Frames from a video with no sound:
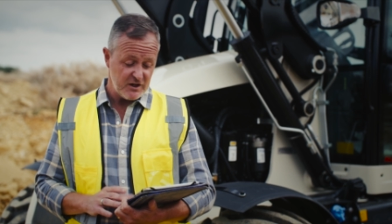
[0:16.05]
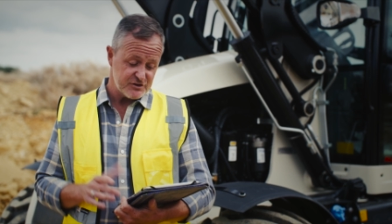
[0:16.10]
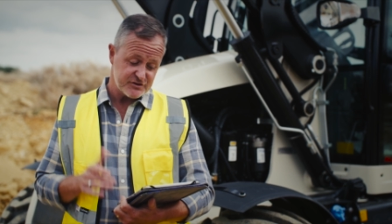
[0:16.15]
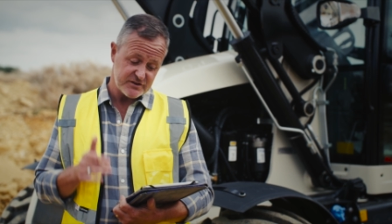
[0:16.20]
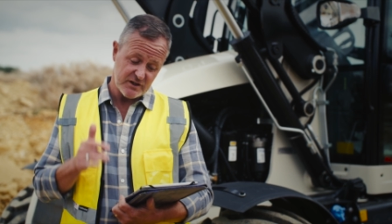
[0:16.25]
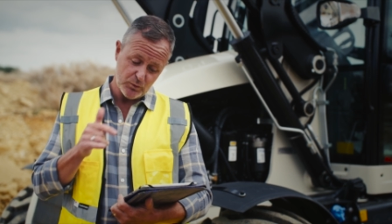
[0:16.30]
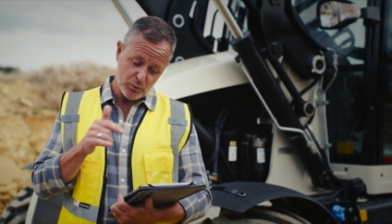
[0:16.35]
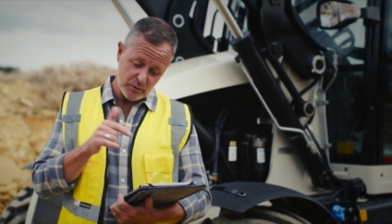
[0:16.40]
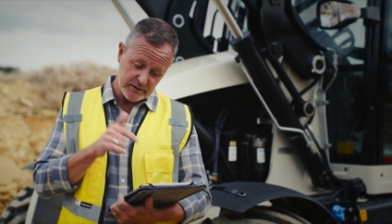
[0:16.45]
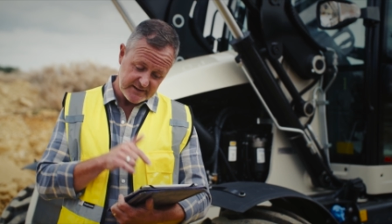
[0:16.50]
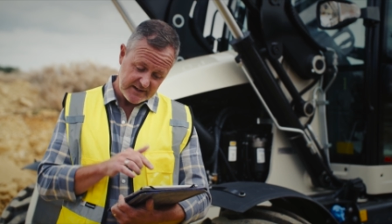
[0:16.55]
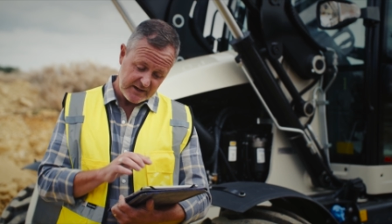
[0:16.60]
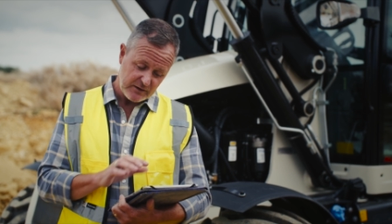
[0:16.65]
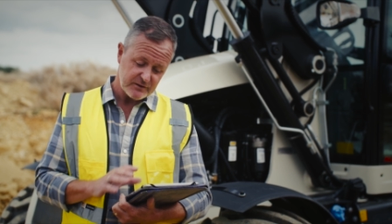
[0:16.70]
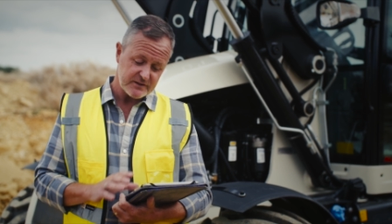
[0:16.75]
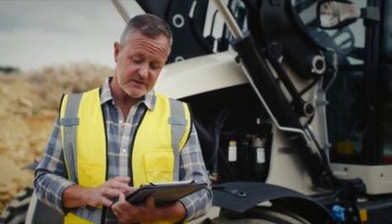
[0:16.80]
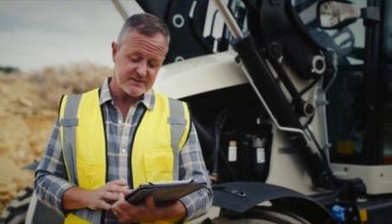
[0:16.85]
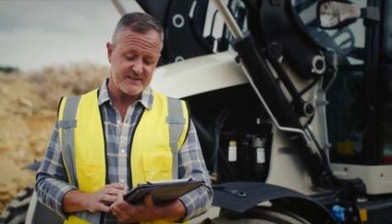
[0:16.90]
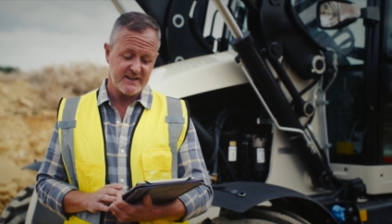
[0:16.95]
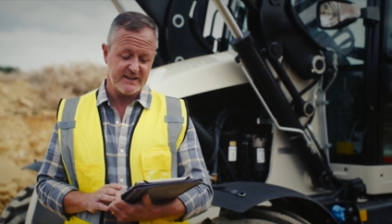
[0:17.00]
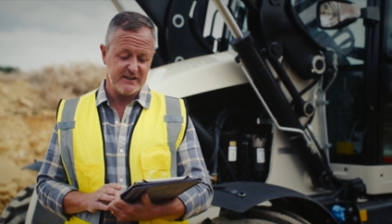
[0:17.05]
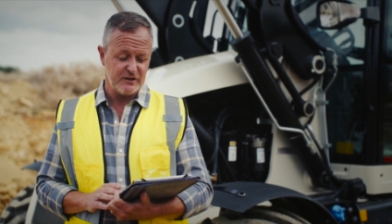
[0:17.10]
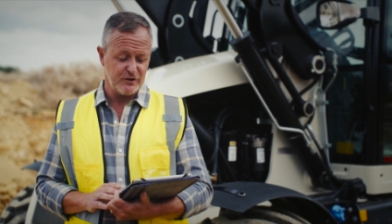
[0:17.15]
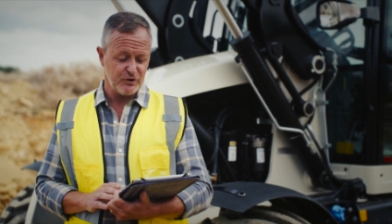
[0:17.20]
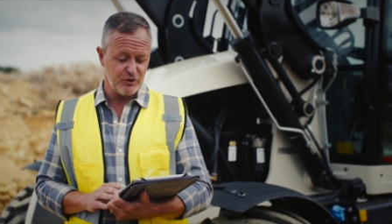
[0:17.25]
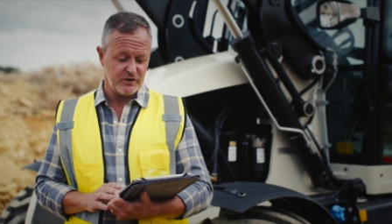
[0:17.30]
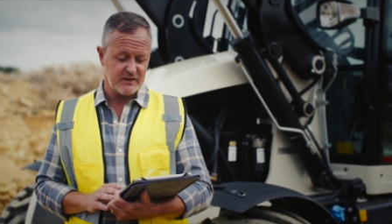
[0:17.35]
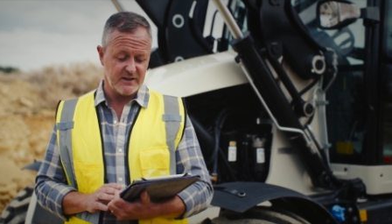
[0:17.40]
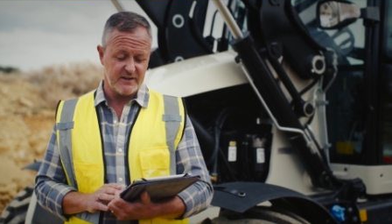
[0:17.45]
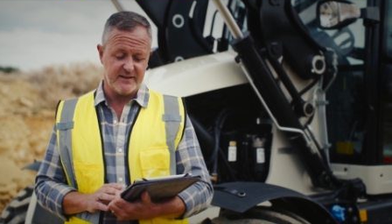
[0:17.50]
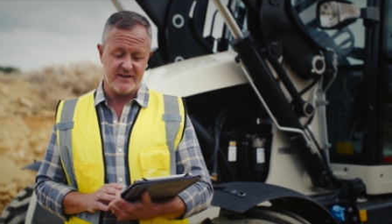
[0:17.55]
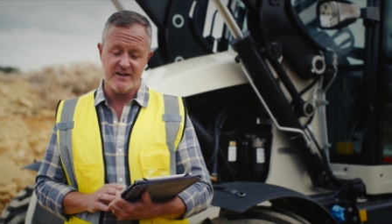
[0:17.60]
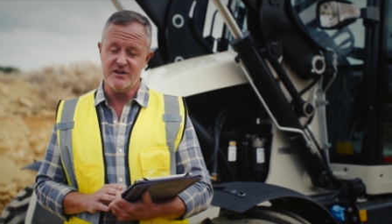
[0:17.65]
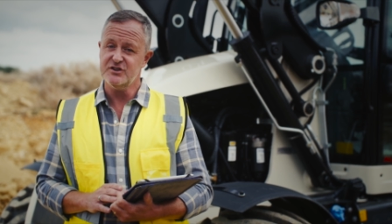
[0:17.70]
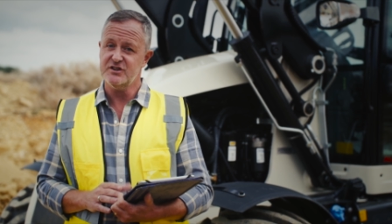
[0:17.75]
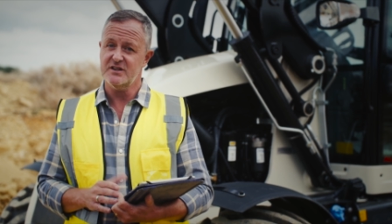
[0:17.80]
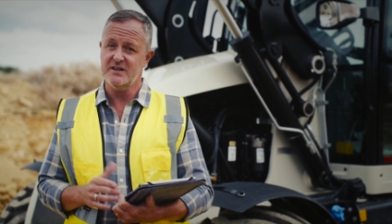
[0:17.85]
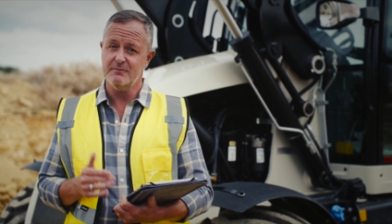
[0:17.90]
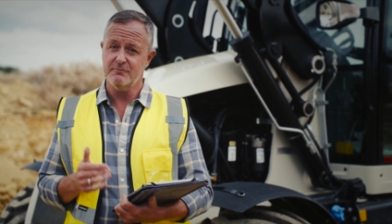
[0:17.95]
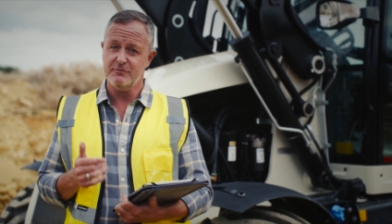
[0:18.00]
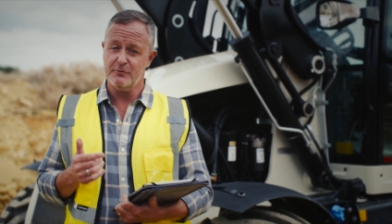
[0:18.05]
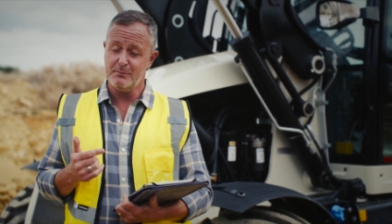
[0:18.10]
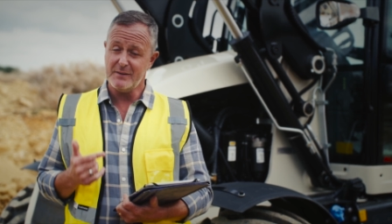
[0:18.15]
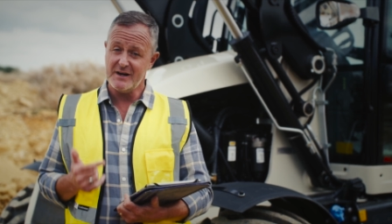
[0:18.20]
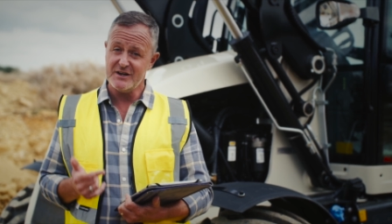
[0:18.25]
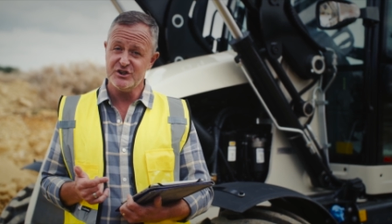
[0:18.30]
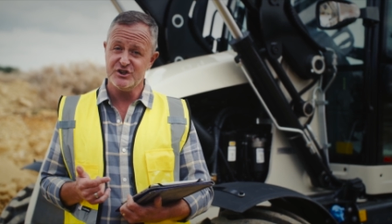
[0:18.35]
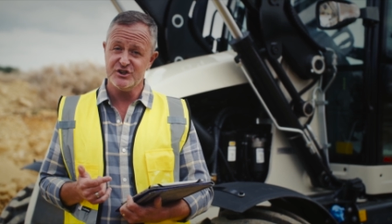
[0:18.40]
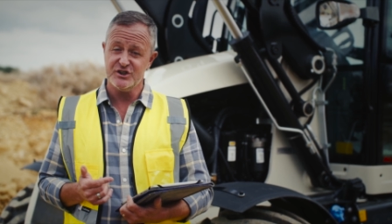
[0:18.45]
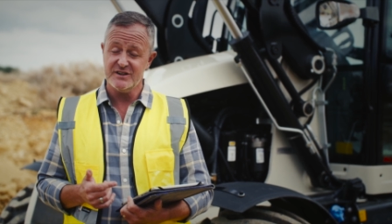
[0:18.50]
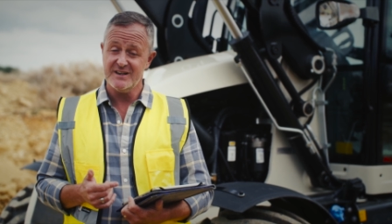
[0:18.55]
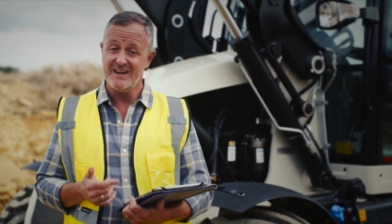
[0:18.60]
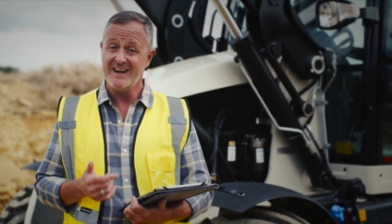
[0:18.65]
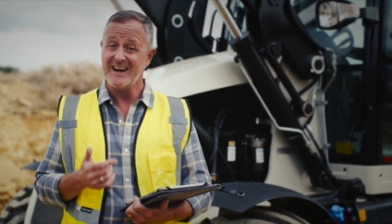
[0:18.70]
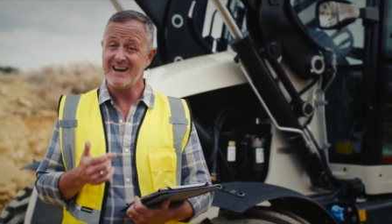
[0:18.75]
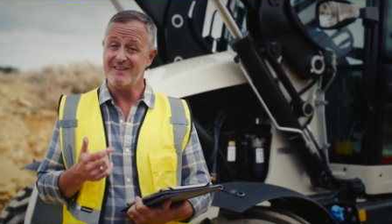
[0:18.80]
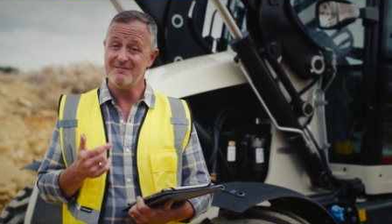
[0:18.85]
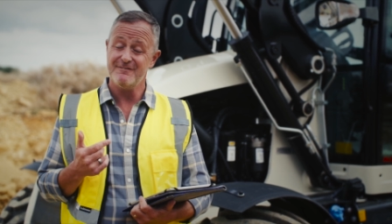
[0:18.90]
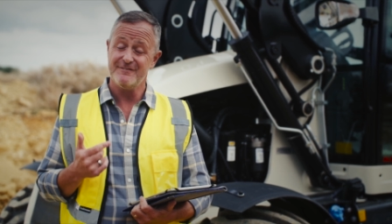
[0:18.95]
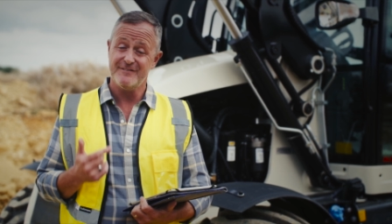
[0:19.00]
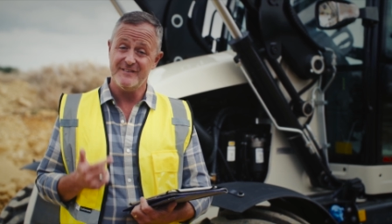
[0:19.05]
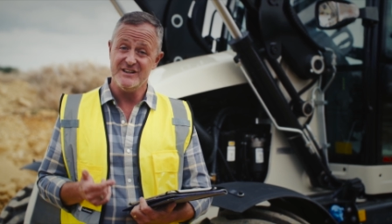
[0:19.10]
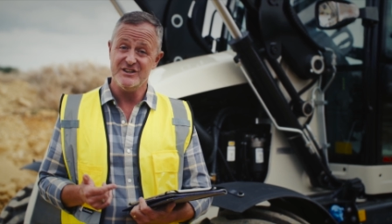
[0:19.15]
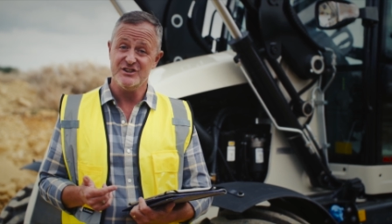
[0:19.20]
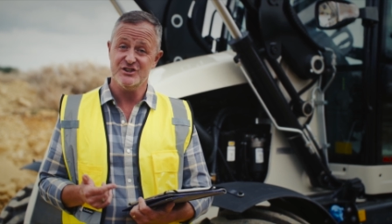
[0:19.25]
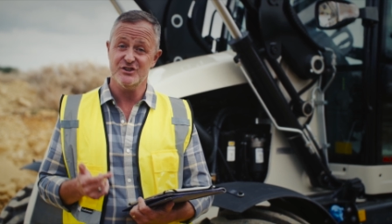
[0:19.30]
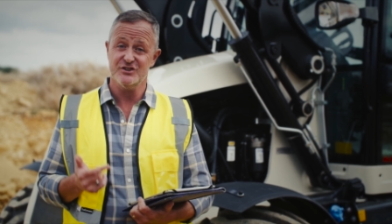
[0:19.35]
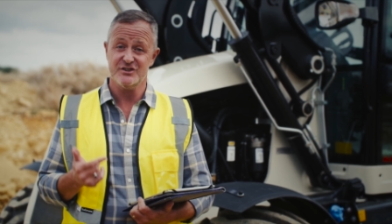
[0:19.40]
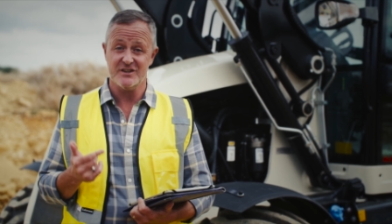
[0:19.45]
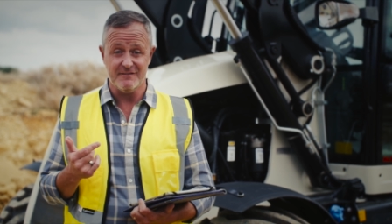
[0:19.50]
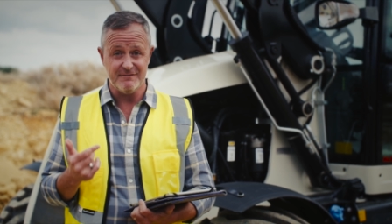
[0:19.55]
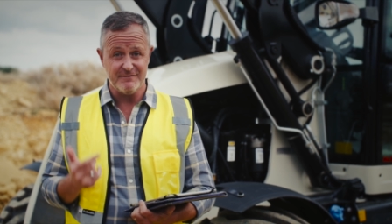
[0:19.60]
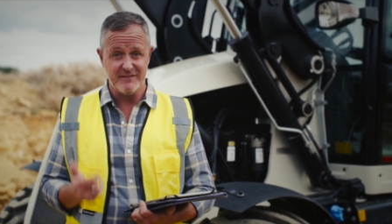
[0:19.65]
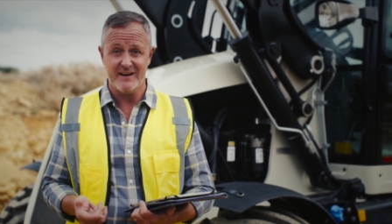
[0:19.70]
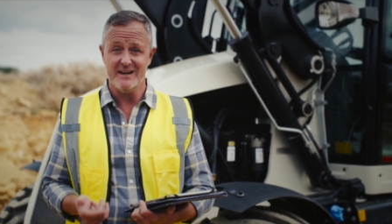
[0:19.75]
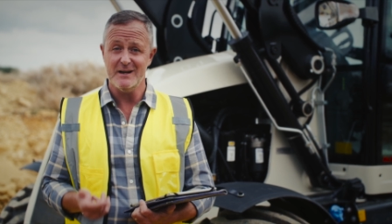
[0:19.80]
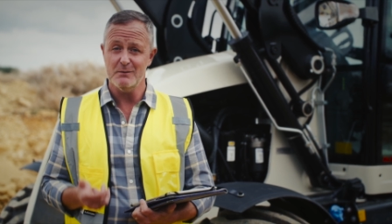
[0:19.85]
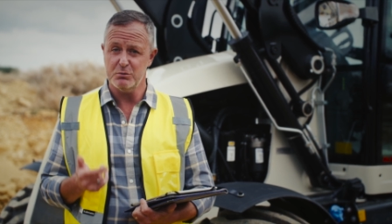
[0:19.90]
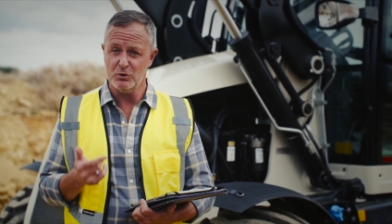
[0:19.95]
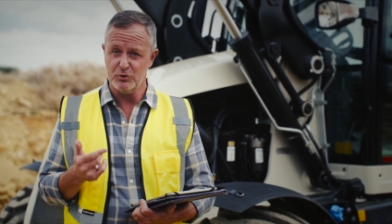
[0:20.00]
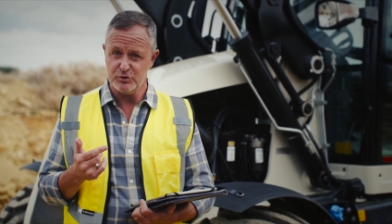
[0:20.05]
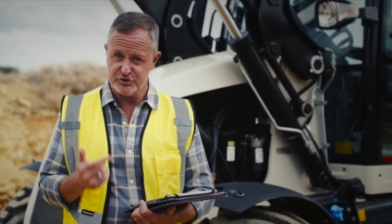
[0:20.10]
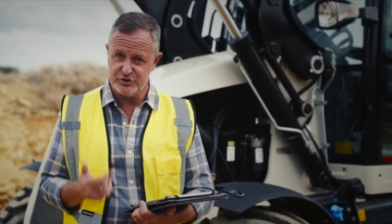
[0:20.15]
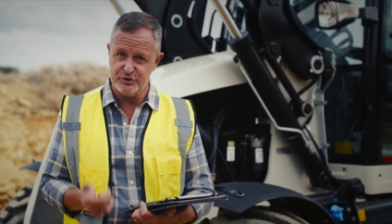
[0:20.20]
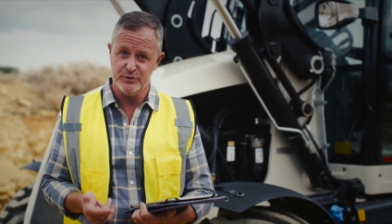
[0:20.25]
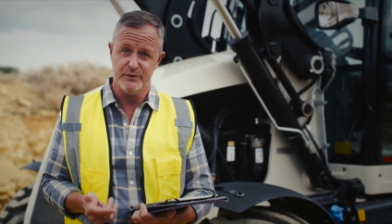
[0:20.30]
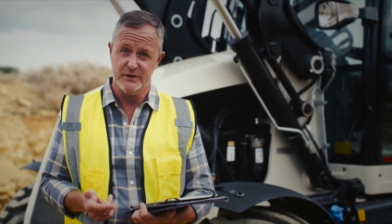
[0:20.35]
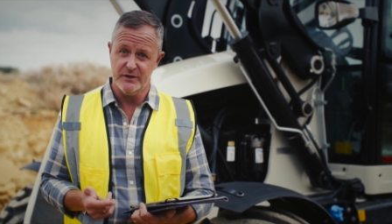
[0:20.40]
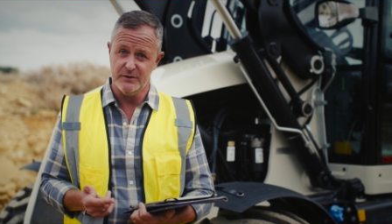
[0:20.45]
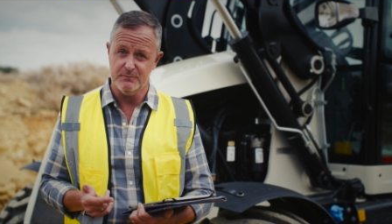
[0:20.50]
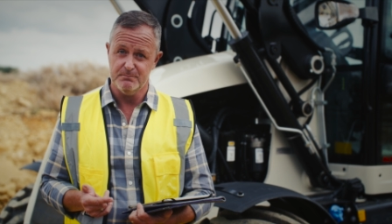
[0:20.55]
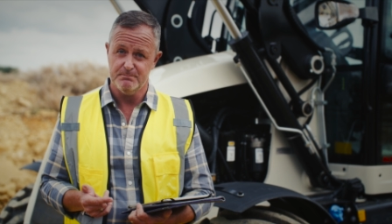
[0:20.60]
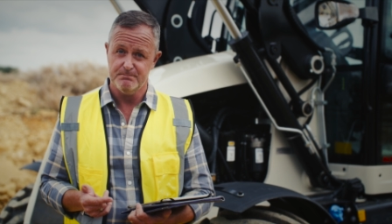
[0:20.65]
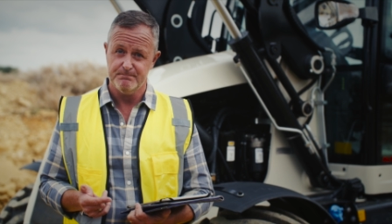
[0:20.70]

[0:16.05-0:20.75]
so we're now going to take a look at the engine information and features available to you.